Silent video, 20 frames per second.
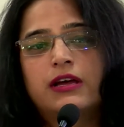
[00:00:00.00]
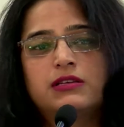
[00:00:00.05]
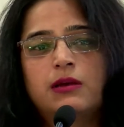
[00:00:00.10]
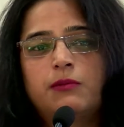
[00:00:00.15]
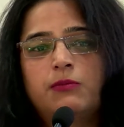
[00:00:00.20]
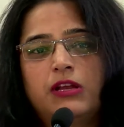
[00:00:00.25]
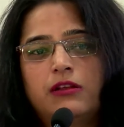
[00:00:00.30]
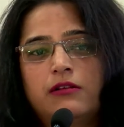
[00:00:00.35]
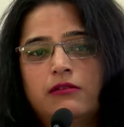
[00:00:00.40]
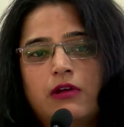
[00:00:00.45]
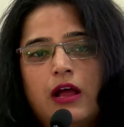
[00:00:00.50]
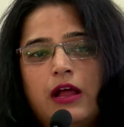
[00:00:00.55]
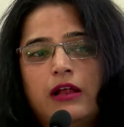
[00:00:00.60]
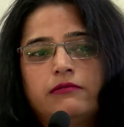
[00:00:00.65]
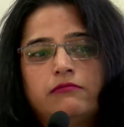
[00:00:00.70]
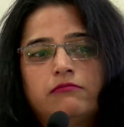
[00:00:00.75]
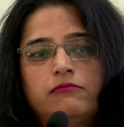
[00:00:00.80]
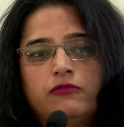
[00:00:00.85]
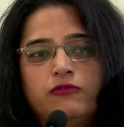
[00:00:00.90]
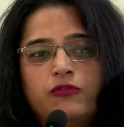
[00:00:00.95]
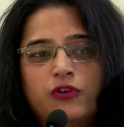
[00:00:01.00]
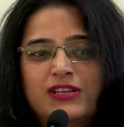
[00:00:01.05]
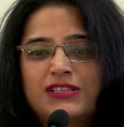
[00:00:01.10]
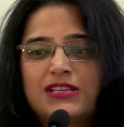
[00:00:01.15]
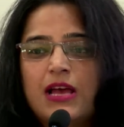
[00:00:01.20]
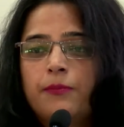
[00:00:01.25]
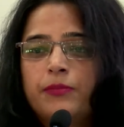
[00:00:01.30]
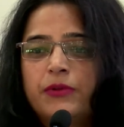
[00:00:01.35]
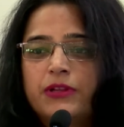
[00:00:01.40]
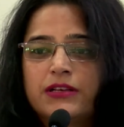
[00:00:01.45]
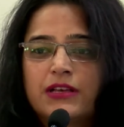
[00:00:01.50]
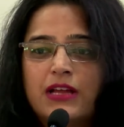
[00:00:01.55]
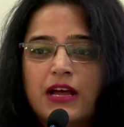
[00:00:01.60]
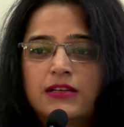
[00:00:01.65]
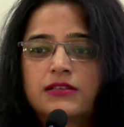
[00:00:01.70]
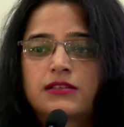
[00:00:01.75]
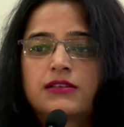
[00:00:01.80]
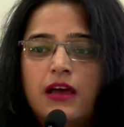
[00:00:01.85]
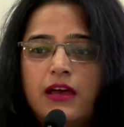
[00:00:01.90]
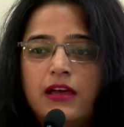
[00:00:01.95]
I mean, I'll, for example, the Tata
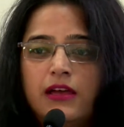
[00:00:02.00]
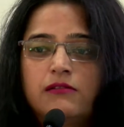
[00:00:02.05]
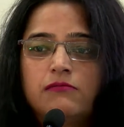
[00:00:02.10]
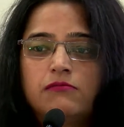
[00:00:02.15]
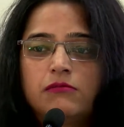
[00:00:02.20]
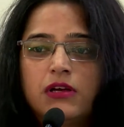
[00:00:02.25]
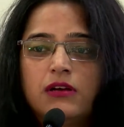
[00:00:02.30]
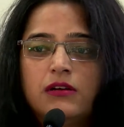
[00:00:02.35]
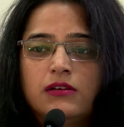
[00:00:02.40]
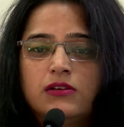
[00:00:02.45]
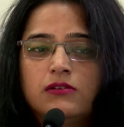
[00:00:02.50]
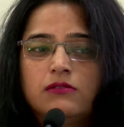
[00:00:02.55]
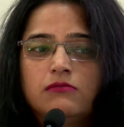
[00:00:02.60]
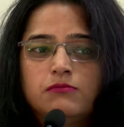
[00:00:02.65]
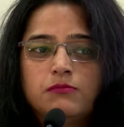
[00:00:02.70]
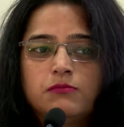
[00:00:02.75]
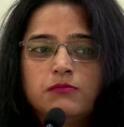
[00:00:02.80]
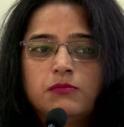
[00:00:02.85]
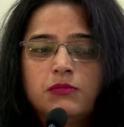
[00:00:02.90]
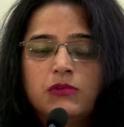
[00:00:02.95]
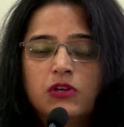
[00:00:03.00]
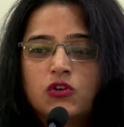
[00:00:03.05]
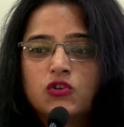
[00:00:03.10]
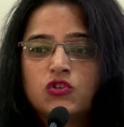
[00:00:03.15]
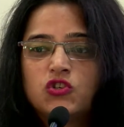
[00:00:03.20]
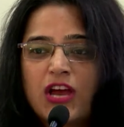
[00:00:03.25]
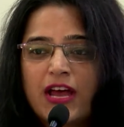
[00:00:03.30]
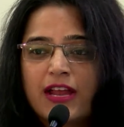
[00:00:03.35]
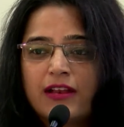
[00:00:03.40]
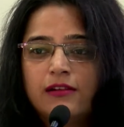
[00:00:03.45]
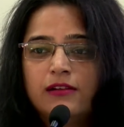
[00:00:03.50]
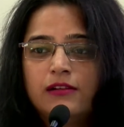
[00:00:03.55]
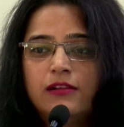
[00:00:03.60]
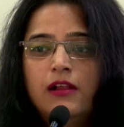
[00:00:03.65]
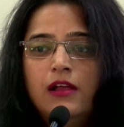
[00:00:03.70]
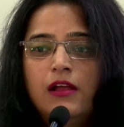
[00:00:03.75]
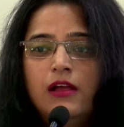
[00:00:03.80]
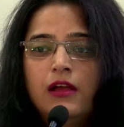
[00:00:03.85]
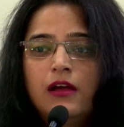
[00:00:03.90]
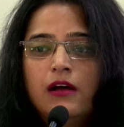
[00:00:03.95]
Sky, uh, you know, channel
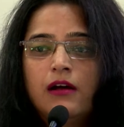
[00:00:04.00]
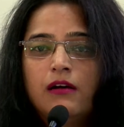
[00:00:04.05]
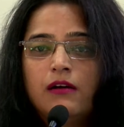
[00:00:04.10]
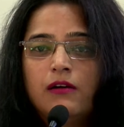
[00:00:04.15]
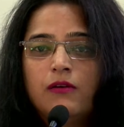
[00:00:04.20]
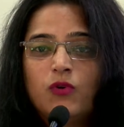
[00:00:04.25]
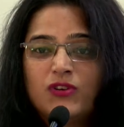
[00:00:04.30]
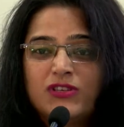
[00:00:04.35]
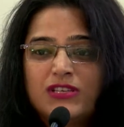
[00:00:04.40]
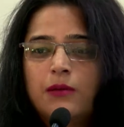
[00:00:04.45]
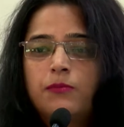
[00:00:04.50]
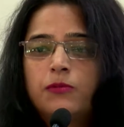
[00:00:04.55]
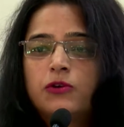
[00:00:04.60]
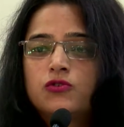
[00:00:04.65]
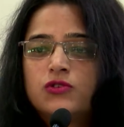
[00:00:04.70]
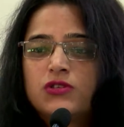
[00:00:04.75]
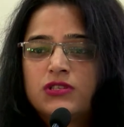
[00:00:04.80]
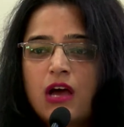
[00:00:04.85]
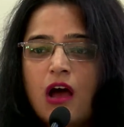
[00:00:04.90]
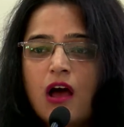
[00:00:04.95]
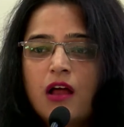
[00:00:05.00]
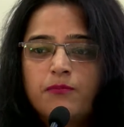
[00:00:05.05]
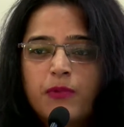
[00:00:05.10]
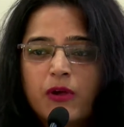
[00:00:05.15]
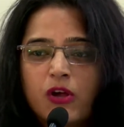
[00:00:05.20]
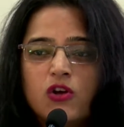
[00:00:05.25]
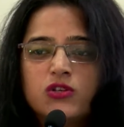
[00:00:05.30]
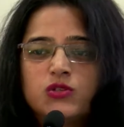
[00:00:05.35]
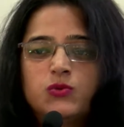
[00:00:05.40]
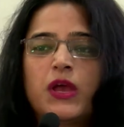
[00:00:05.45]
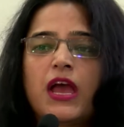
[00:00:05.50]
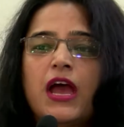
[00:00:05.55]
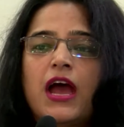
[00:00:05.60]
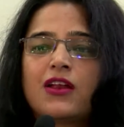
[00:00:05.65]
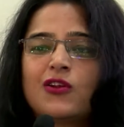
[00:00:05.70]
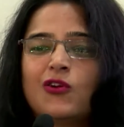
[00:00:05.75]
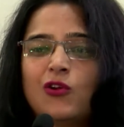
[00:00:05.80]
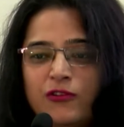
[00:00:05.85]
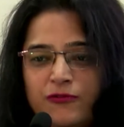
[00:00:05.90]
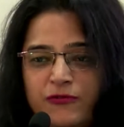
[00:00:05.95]
uh, was able to start because we had
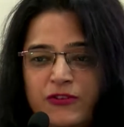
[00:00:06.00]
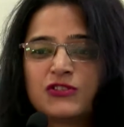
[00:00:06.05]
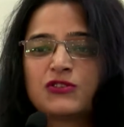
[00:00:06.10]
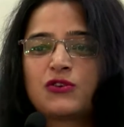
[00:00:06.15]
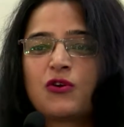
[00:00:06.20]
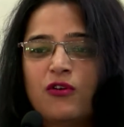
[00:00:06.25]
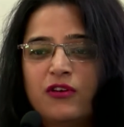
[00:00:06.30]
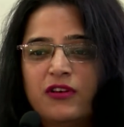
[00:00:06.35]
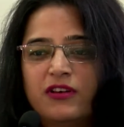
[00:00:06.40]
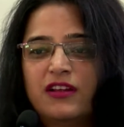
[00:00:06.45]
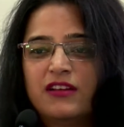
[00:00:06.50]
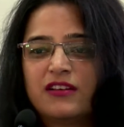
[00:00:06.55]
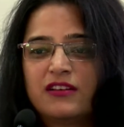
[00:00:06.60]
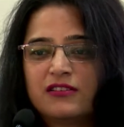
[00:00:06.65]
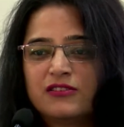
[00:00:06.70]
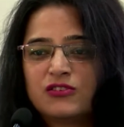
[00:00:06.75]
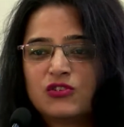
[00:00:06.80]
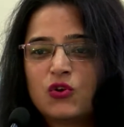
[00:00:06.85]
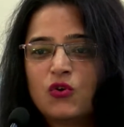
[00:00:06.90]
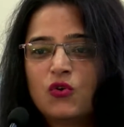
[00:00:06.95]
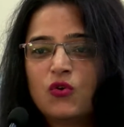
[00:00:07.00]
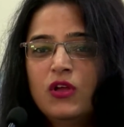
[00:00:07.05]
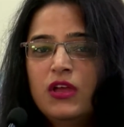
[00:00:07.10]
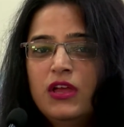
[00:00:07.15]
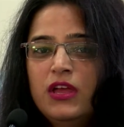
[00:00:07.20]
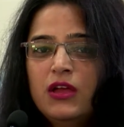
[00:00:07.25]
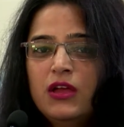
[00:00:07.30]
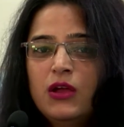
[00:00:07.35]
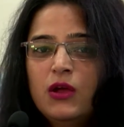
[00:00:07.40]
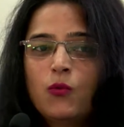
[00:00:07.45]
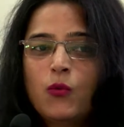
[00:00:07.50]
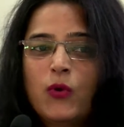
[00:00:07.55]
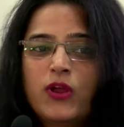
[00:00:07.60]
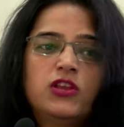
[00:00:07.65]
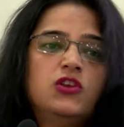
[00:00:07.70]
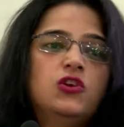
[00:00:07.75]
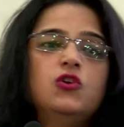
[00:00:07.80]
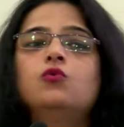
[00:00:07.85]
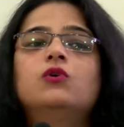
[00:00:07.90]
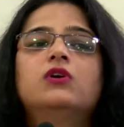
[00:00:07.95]
all of this content. So when
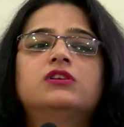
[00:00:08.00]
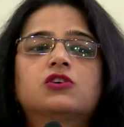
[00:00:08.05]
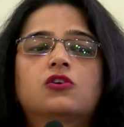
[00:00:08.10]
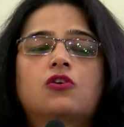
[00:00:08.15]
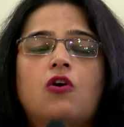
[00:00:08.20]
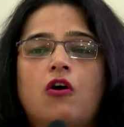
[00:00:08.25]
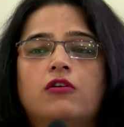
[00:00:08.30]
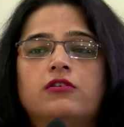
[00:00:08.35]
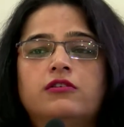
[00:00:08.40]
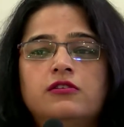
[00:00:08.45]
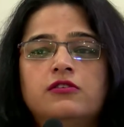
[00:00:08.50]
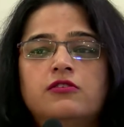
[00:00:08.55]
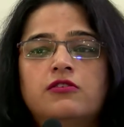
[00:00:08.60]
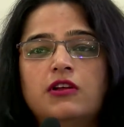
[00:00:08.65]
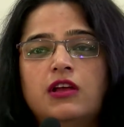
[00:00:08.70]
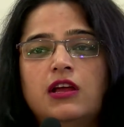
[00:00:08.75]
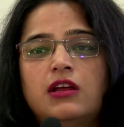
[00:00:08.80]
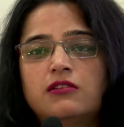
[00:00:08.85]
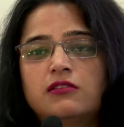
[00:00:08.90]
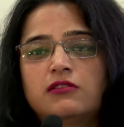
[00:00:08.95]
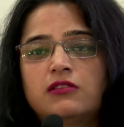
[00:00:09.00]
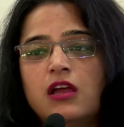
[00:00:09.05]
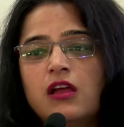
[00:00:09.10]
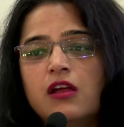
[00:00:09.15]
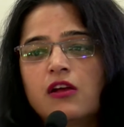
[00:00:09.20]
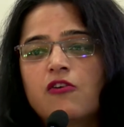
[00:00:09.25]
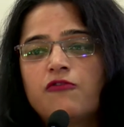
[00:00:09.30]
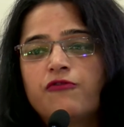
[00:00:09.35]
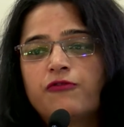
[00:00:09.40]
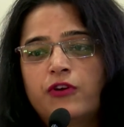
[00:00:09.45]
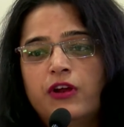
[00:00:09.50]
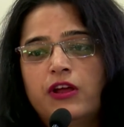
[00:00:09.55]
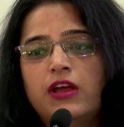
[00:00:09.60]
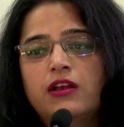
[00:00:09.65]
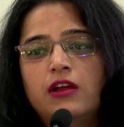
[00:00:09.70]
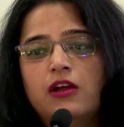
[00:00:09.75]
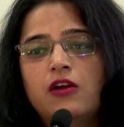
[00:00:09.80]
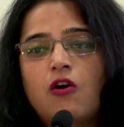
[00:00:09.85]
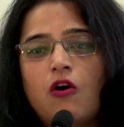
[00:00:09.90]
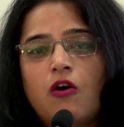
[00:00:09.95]
you as a content creator think of
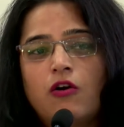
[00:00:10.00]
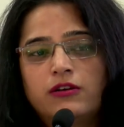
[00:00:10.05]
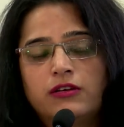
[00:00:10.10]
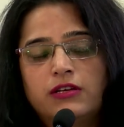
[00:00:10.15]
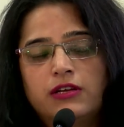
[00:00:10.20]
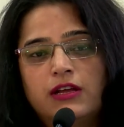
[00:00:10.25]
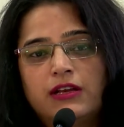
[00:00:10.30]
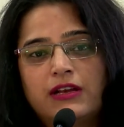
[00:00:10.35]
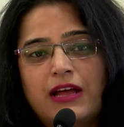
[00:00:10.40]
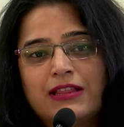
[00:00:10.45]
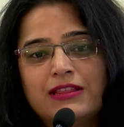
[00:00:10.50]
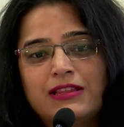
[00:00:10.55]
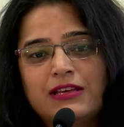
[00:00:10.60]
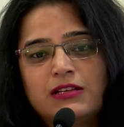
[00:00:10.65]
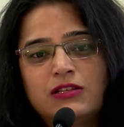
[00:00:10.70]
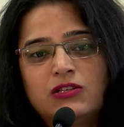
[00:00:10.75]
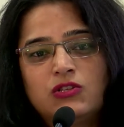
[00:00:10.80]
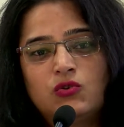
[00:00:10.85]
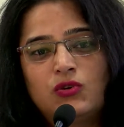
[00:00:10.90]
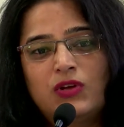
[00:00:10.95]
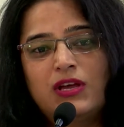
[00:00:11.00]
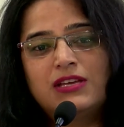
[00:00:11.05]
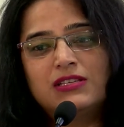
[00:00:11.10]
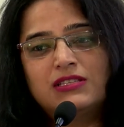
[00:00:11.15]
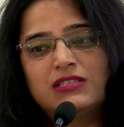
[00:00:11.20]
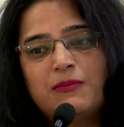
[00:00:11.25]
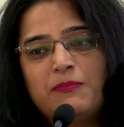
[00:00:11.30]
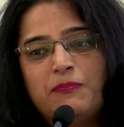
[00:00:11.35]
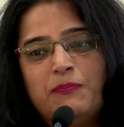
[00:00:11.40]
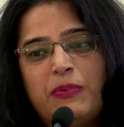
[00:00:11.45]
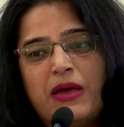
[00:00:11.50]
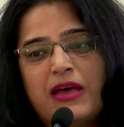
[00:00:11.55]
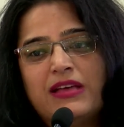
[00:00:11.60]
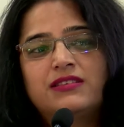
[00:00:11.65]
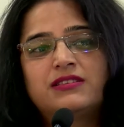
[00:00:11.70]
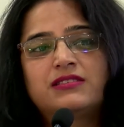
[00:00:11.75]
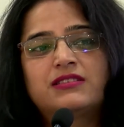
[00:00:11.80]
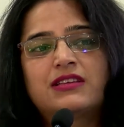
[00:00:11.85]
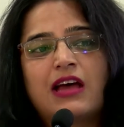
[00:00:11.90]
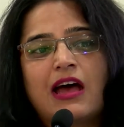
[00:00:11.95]
creating content, I think today is the
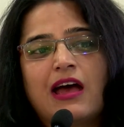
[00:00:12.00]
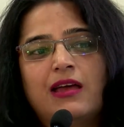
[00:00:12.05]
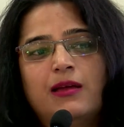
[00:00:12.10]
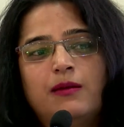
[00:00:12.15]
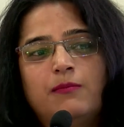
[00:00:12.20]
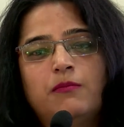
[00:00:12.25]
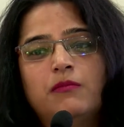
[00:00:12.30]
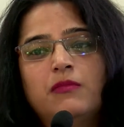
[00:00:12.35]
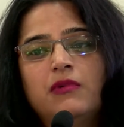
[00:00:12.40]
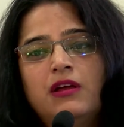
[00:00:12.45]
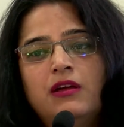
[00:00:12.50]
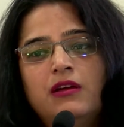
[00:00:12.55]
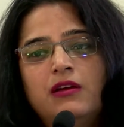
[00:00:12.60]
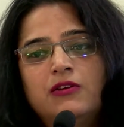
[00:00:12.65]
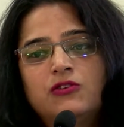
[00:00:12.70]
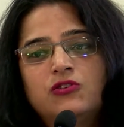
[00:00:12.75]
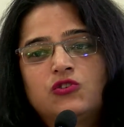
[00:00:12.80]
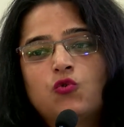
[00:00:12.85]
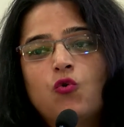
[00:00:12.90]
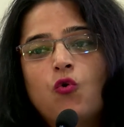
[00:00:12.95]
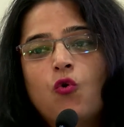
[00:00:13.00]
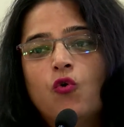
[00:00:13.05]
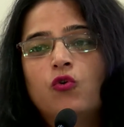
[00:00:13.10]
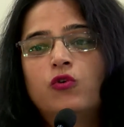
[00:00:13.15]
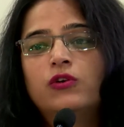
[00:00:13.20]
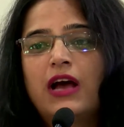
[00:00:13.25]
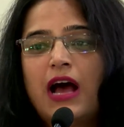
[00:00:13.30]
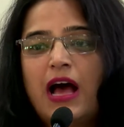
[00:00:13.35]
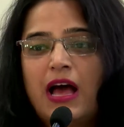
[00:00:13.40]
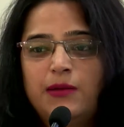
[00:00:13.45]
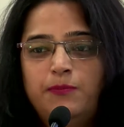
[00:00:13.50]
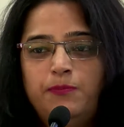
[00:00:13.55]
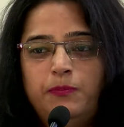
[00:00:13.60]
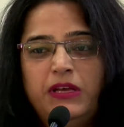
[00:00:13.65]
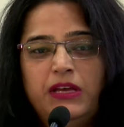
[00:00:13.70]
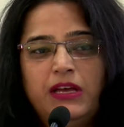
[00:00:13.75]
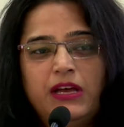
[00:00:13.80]
best time to own IP.